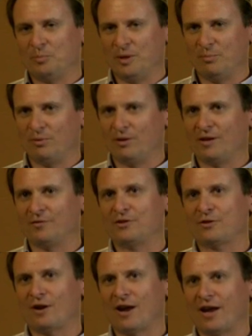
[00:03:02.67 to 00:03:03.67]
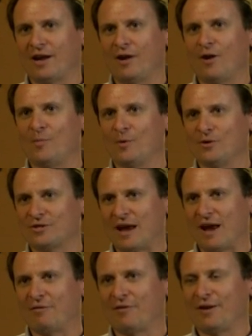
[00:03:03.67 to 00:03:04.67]
people have tried almost
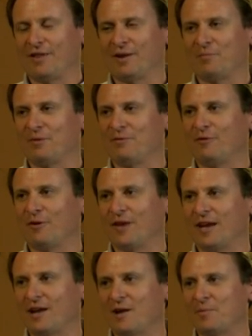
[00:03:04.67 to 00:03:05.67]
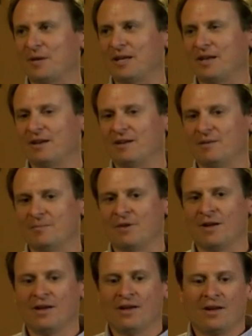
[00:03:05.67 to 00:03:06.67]
everything before they come in.
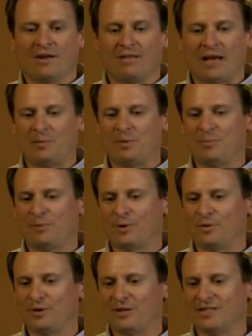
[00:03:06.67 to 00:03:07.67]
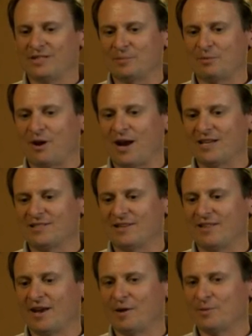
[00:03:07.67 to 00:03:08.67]
A lot of people are really surprised,
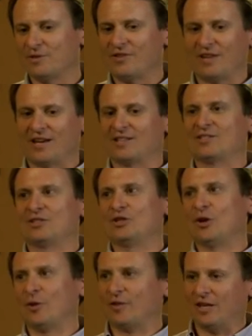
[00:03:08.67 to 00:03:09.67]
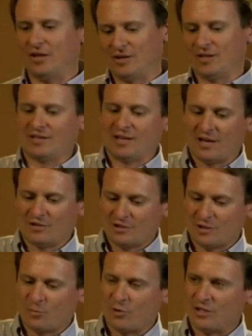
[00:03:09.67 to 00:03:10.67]
and they almost think it's a joke that you can touch
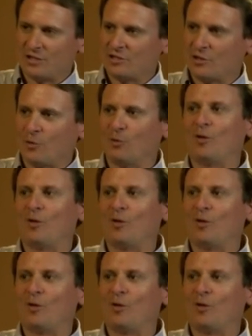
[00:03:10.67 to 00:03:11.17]
someone so